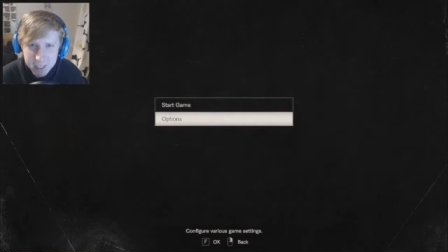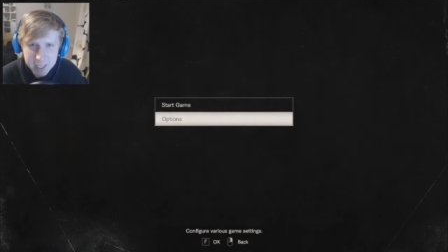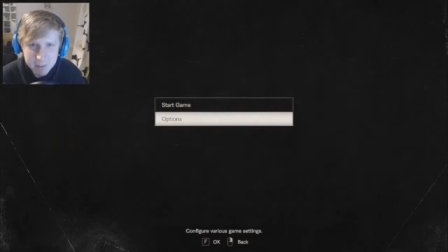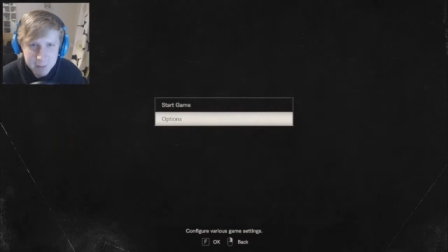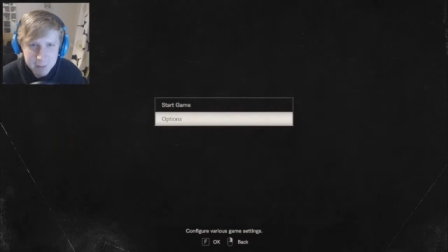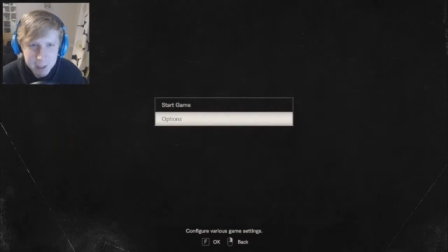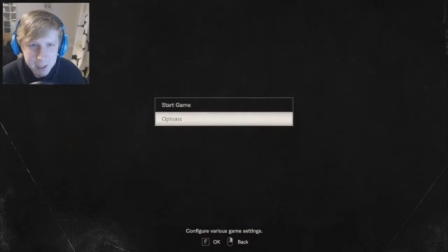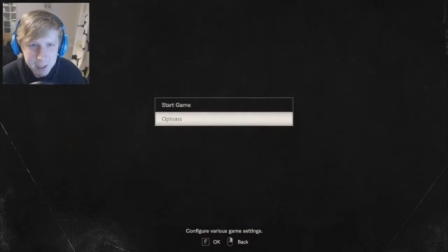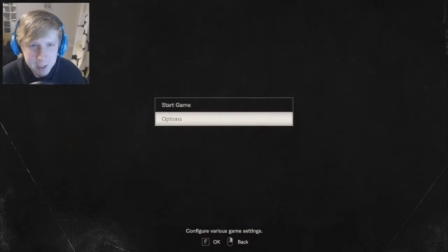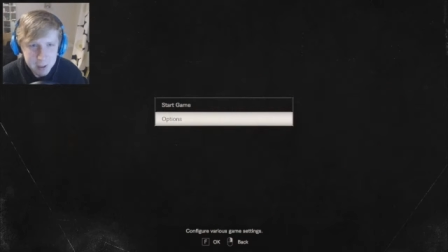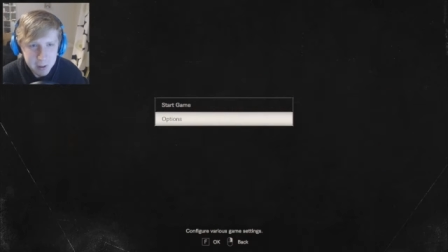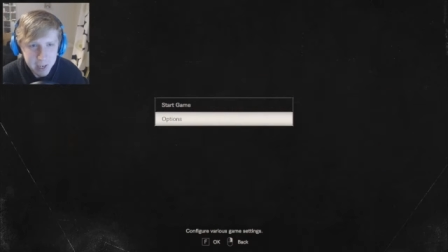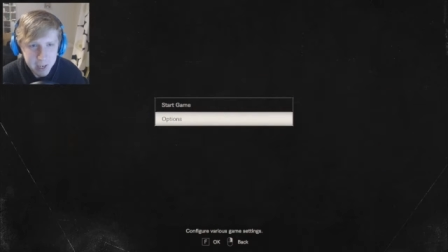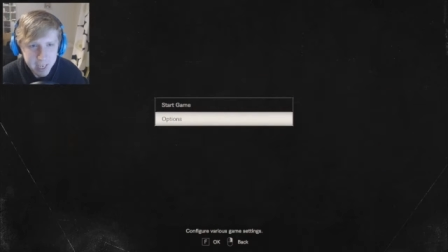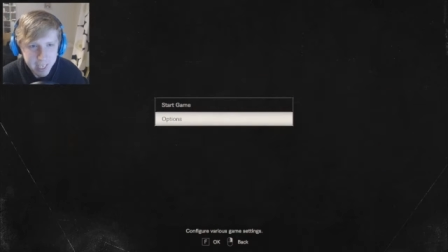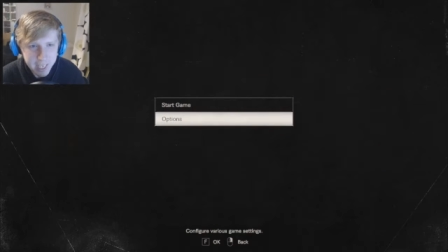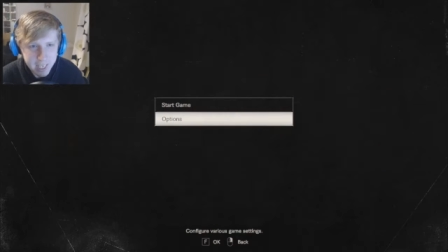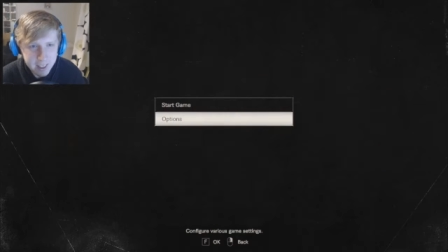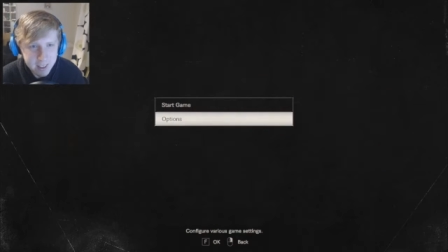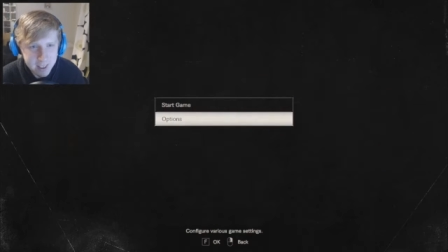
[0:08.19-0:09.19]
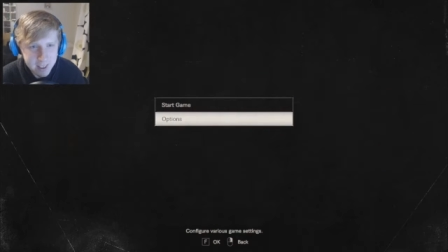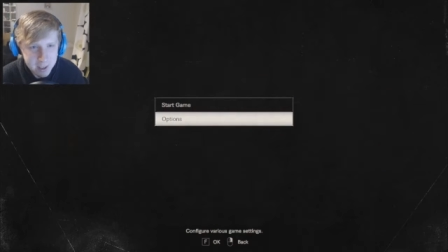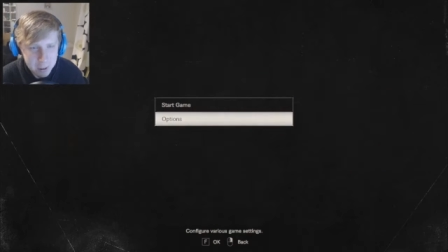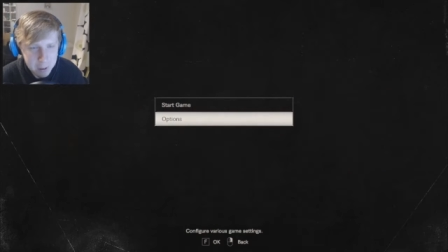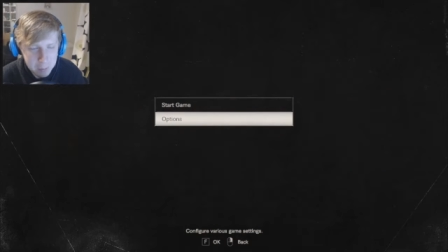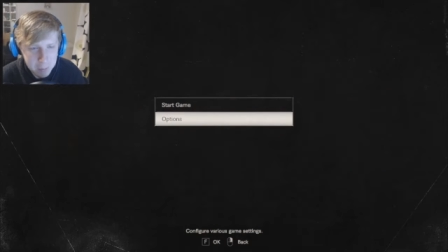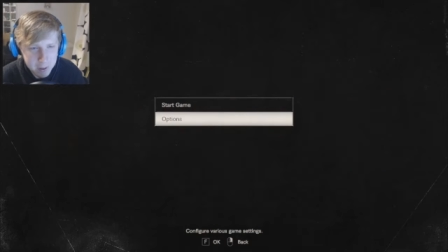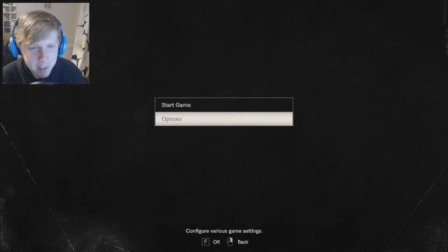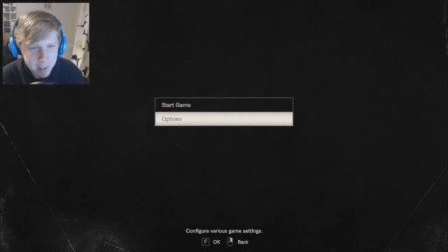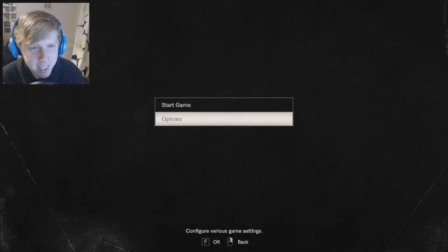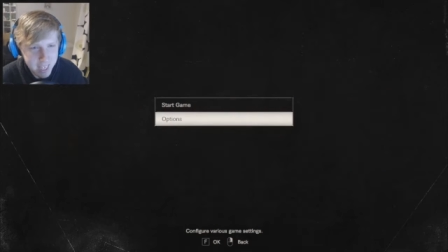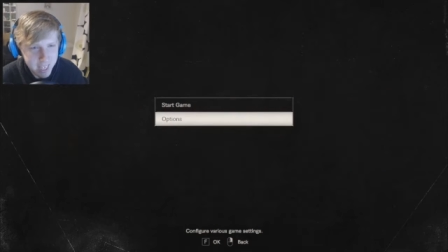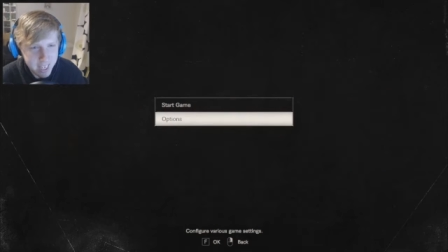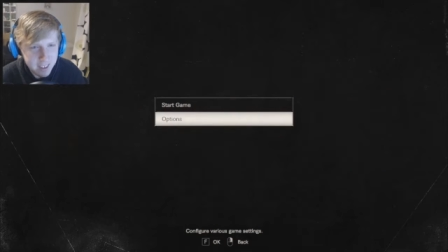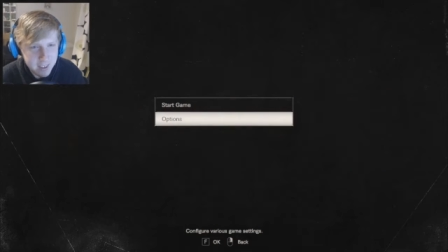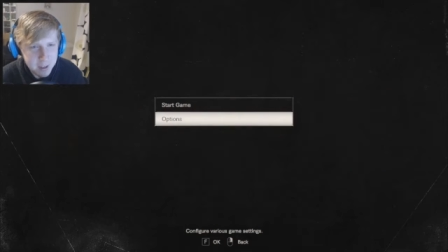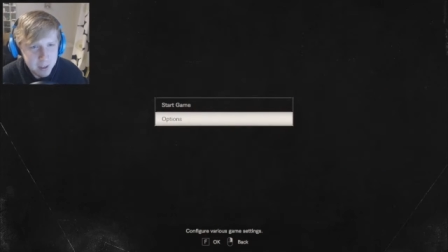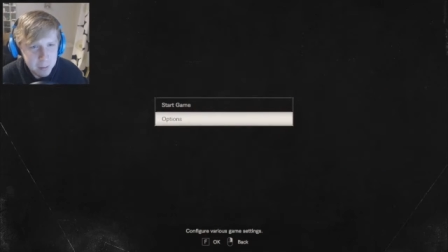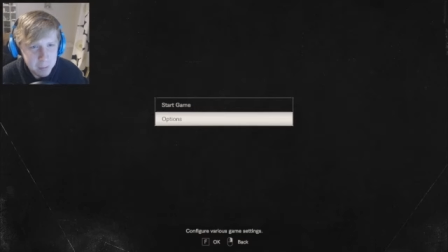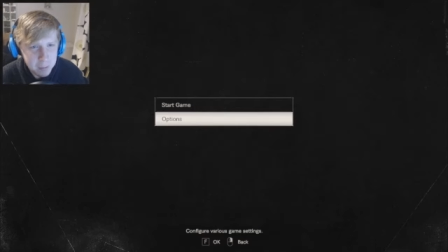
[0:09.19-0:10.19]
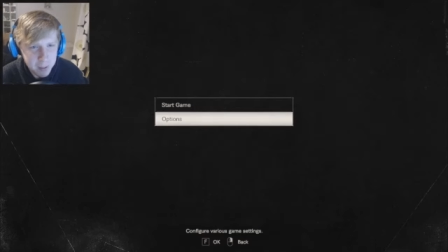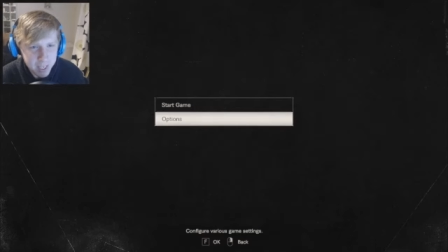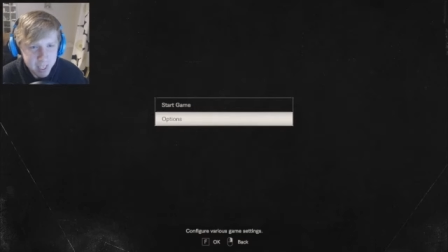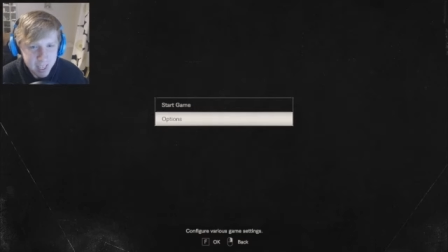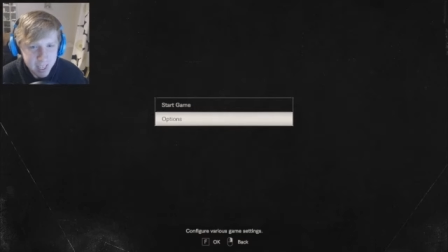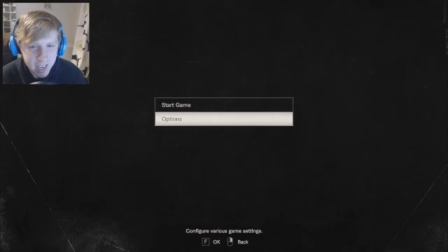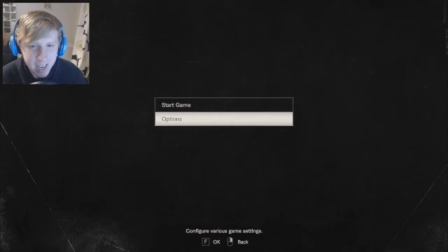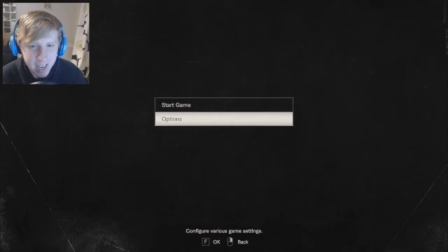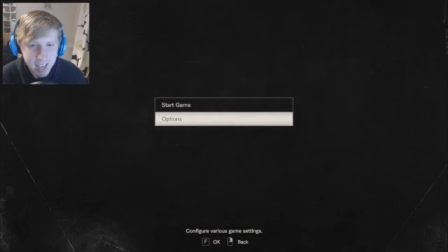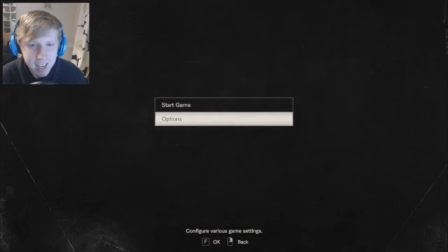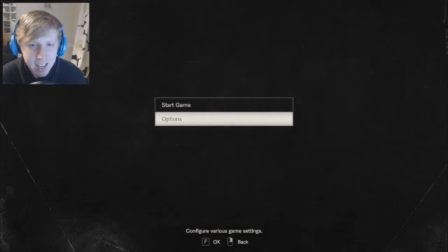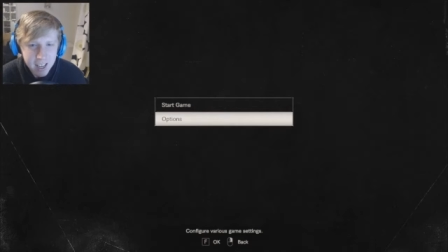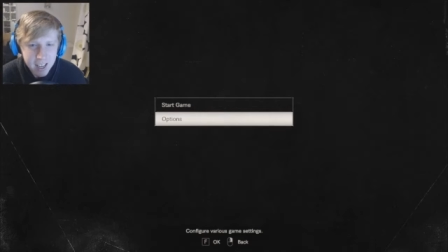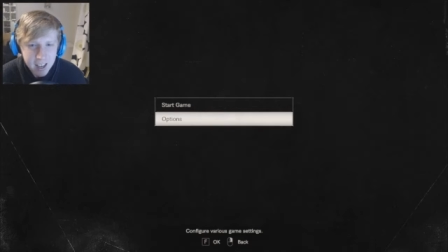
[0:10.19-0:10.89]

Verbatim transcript: even though I get super scared super easily.